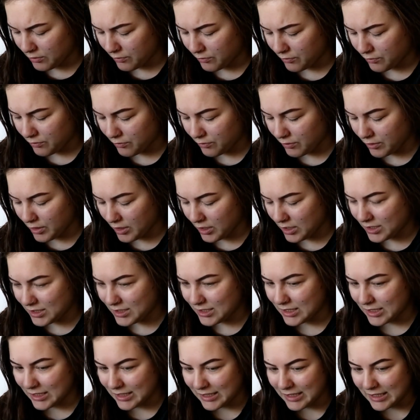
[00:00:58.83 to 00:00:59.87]
front,
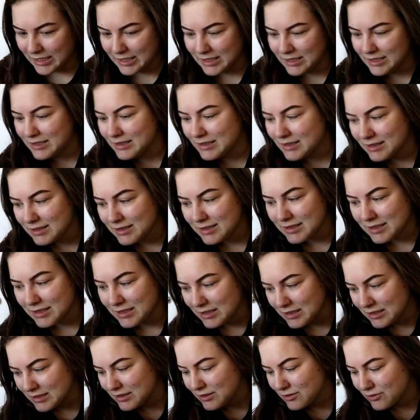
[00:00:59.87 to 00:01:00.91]
it's
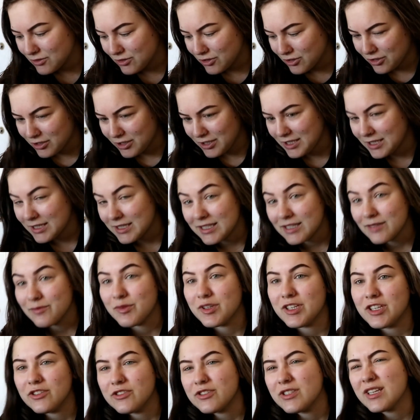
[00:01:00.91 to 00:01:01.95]
kind of a little dirty because I've
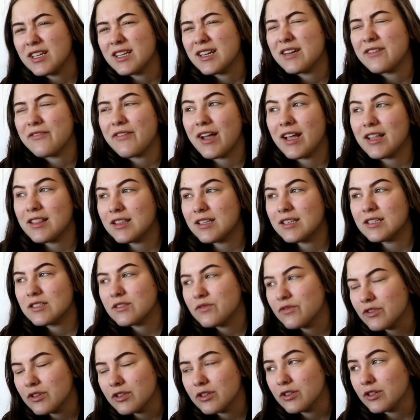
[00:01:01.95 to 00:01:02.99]
been using it. I've had this
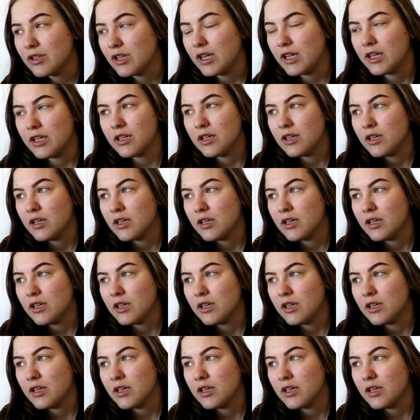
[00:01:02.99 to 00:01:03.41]
for like